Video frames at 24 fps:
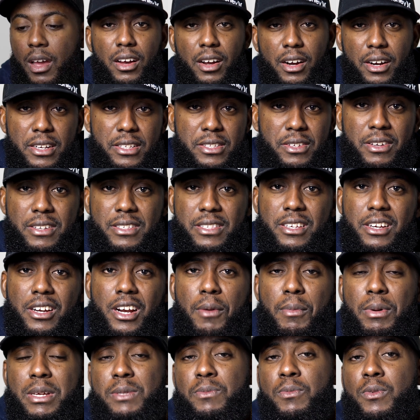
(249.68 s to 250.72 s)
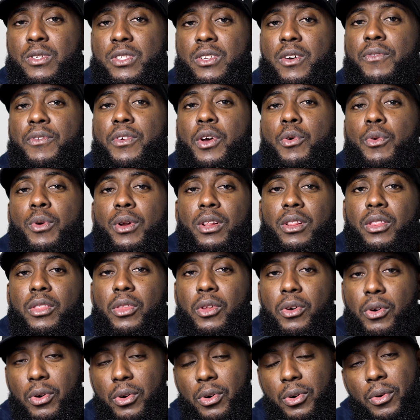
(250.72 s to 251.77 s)
Alright, so Instagram, as most of you will
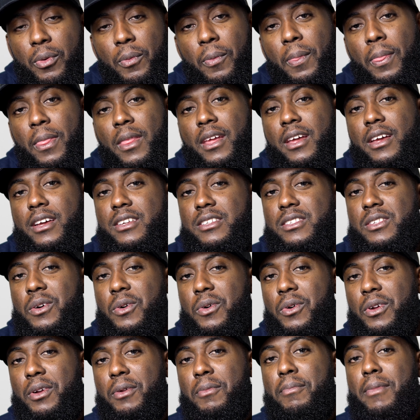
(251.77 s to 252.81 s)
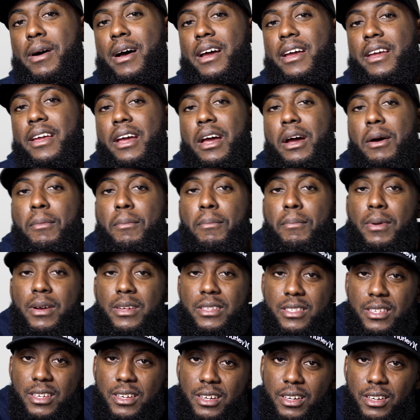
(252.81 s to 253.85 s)
know, is owned by
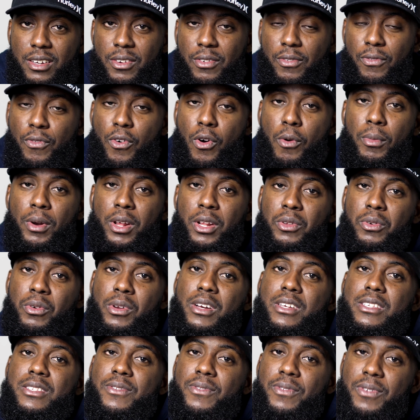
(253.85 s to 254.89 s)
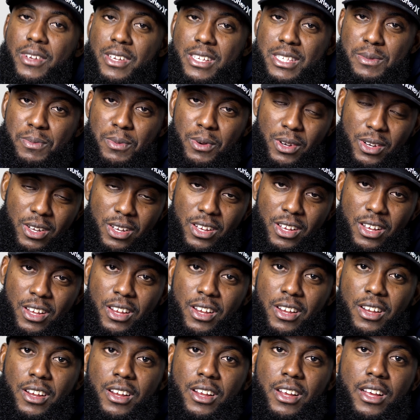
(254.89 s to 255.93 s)
Meta, formerly known as Facebook,
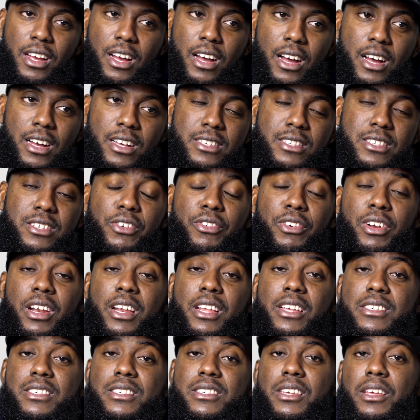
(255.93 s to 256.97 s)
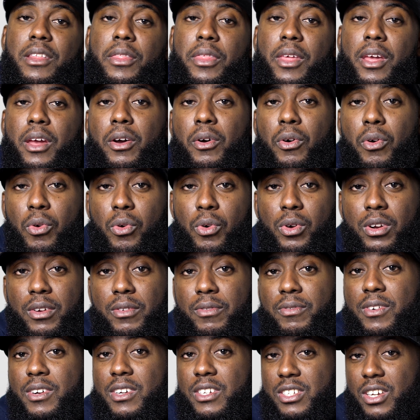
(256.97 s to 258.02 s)
has released their own
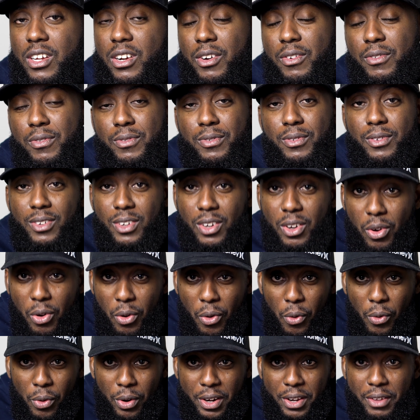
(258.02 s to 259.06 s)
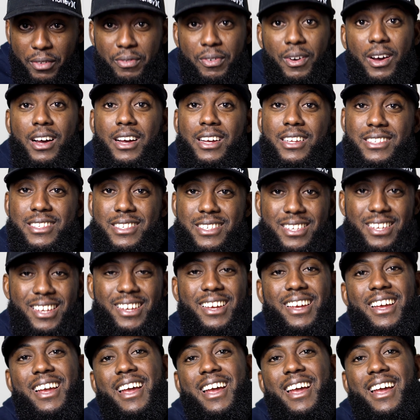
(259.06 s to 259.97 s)
version of OnlyFans,